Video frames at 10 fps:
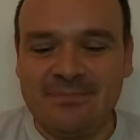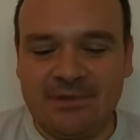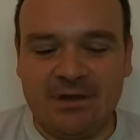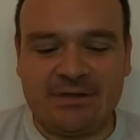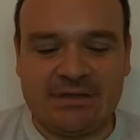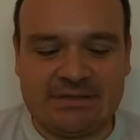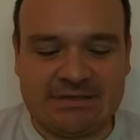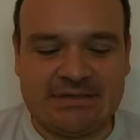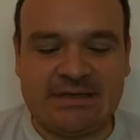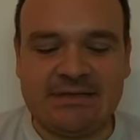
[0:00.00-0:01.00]
not
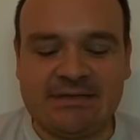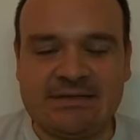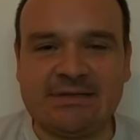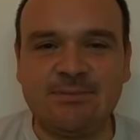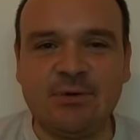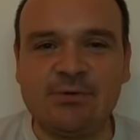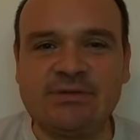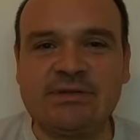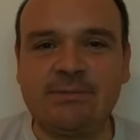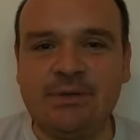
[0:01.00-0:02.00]
as it is
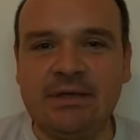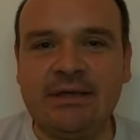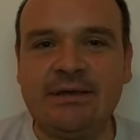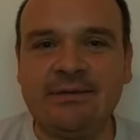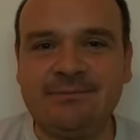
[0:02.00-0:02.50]
supposed to be.